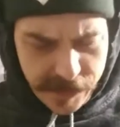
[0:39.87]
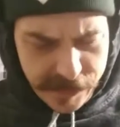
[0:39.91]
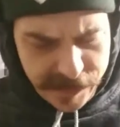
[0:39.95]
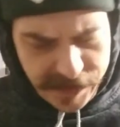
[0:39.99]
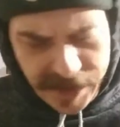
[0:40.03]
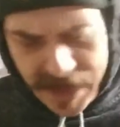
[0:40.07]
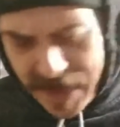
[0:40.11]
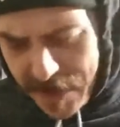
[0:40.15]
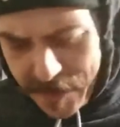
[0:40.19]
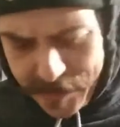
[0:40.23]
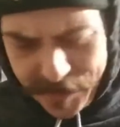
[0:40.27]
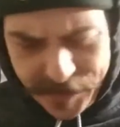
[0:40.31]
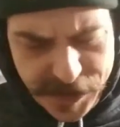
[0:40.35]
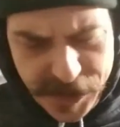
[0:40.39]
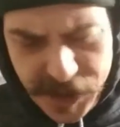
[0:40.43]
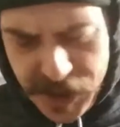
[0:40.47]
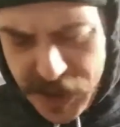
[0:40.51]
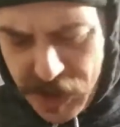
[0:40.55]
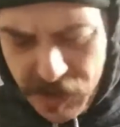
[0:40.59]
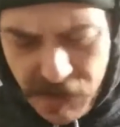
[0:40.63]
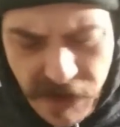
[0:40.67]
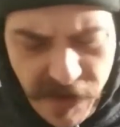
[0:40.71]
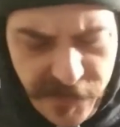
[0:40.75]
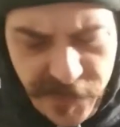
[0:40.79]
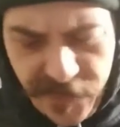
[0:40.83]
Yeah, I'm gonna
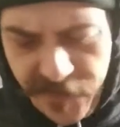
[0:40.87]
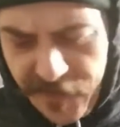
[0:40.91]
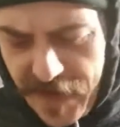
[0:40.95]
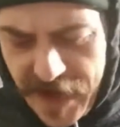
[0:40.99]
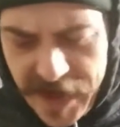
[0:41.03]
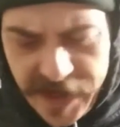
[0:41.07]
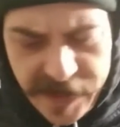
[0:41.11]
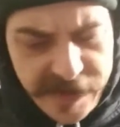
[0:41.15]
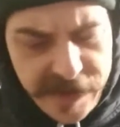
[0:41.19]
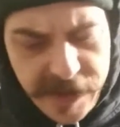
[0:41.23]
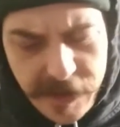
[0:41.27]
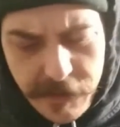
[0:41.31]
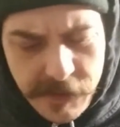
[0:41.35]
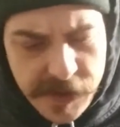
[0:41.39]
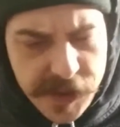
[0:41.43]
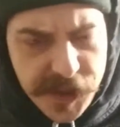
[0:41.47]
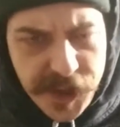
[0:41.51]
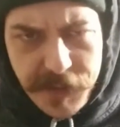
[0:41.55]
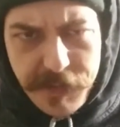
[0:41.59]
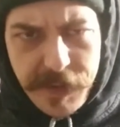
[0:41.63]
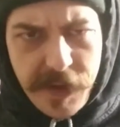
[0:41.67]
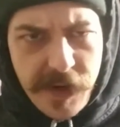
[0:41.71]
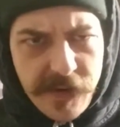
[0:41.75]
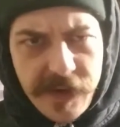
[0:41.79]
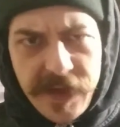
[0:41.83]
show off the fact that One
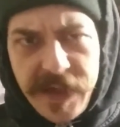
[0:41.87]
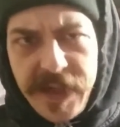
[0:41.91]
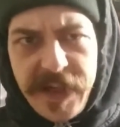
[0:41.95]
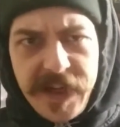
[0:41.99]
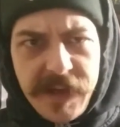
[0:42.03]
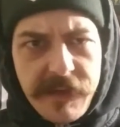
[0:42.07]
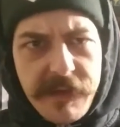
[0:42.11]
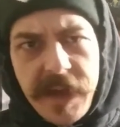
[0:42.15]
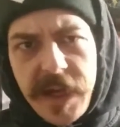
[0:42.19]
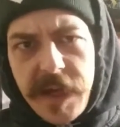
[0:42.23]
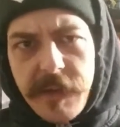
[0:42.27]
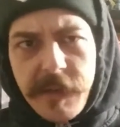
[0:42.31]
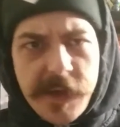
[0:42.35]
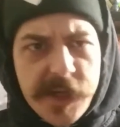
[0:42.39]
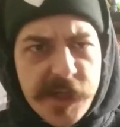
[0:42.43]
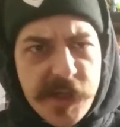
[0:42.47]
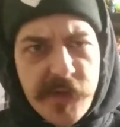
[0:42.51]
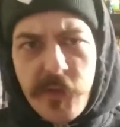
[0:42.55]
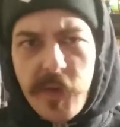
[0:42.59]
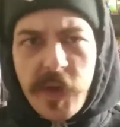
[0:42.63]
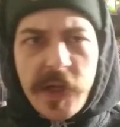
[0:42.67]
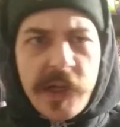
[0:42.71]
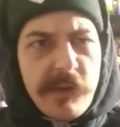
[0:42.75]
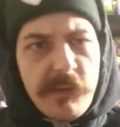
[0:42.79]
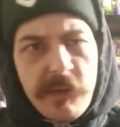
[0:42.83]
Trick Pony can make a bunch
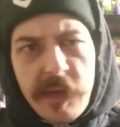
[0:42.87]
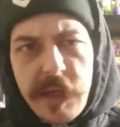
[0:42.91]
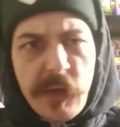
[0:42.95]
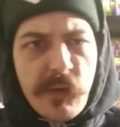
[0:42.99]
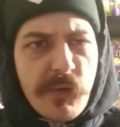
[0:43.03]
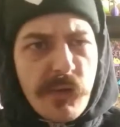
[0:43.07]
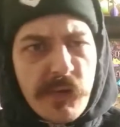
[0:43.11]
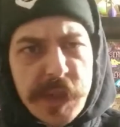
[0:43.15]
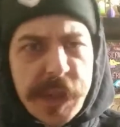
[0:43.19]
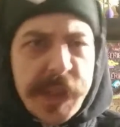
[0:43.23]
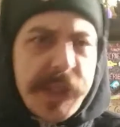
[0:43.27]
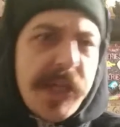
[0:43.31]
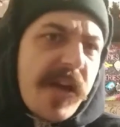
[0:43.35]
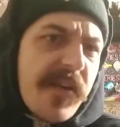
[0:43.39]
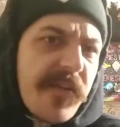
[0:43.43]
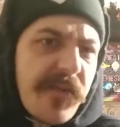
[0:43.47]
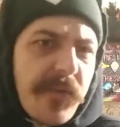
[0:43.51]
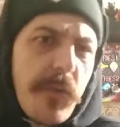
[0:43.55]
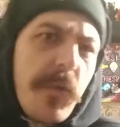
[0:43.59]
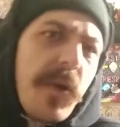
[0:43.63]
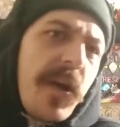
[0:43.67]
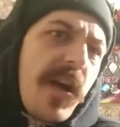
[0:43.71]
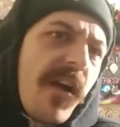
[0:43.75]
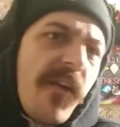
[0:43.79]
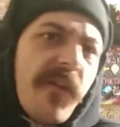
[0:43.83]
of really, really cool stuff.
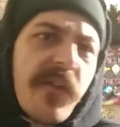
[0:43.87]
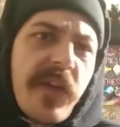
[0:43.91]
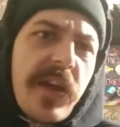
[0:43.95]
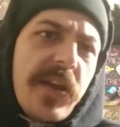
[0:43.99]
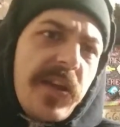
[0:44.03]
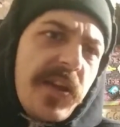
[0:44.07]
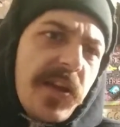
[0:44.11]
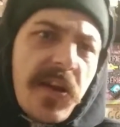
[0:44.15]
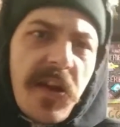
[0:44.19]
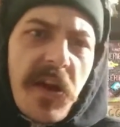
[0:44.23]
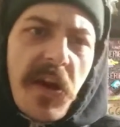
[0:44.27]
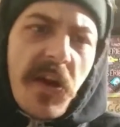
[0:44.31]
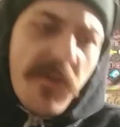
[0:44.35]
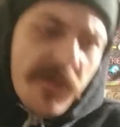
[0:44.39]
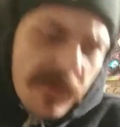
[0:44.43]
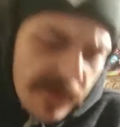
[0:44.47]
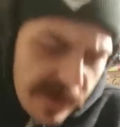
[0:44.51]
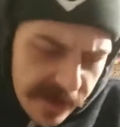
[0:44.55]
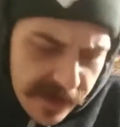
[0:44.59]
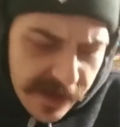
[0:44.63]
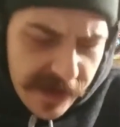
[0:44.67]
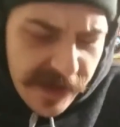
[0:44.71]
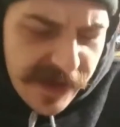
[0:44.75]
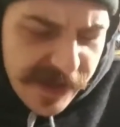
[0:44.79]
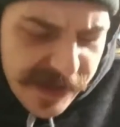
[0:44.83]
What of it, you know?
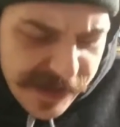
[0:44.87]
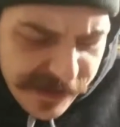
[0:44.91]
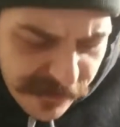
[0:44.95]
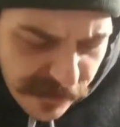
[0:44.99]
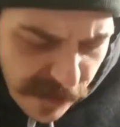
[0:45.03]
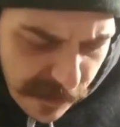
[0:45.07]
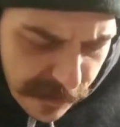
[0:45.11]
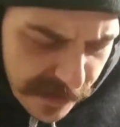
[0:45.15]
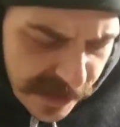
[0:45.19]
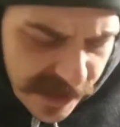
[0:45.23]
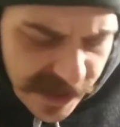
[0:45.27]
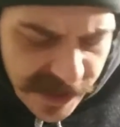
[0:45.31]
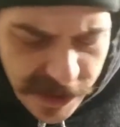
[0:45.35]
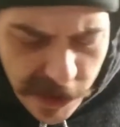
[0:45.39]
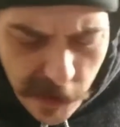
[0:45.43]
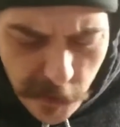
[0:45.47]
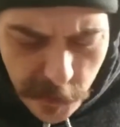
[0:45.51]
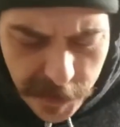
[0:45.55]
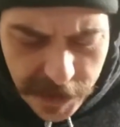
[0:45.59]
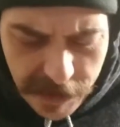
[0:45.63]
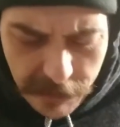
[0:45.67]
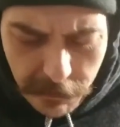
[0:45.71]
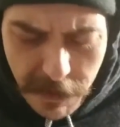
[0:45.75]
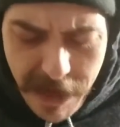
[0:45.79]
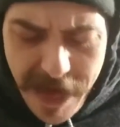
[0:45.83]
Ripping it
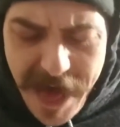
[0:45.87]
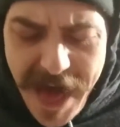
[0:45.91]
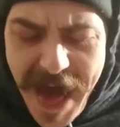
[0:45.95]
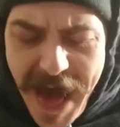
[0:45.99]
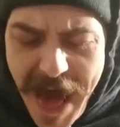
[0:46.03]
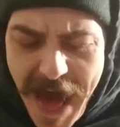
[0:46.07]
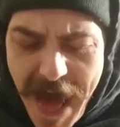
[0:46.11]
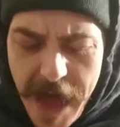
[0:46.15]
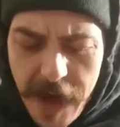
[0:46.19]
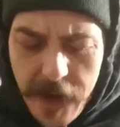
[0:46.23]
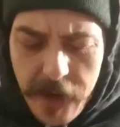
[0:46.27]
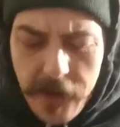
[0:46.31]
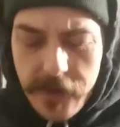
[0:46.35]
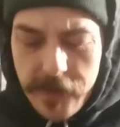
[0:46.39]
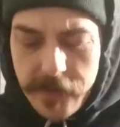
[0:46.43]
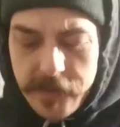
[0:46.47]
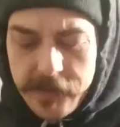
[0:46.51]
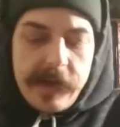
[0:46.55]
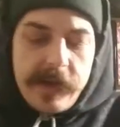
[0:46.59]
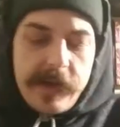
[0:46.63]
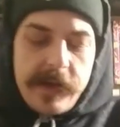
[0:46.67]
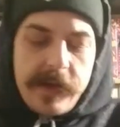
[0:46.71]
open. Wow!